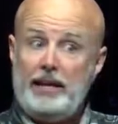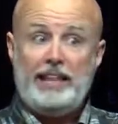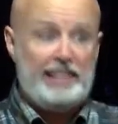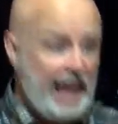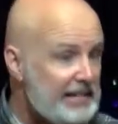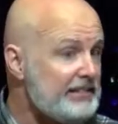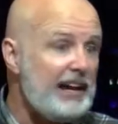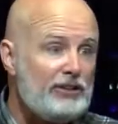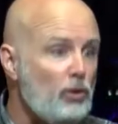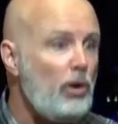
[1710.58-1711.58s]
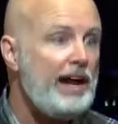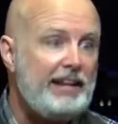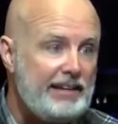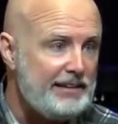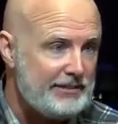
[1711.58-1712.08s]
And that's not the way
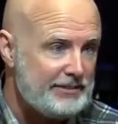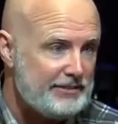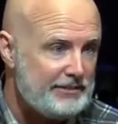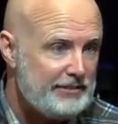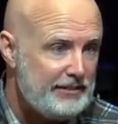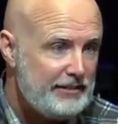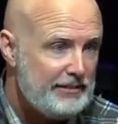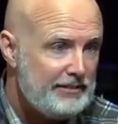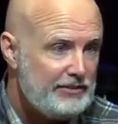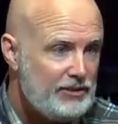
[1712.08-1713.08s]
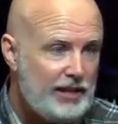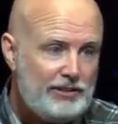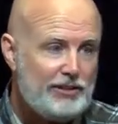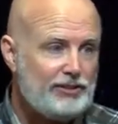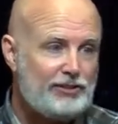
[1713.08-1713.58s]
it is.
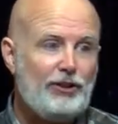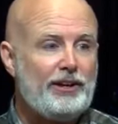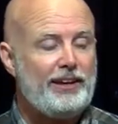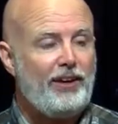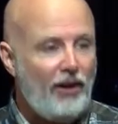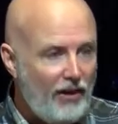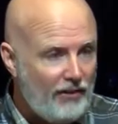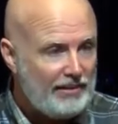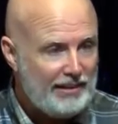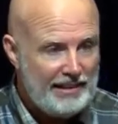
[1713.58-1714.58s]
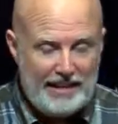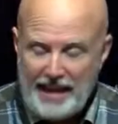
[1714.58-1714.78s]
Jesus took it all,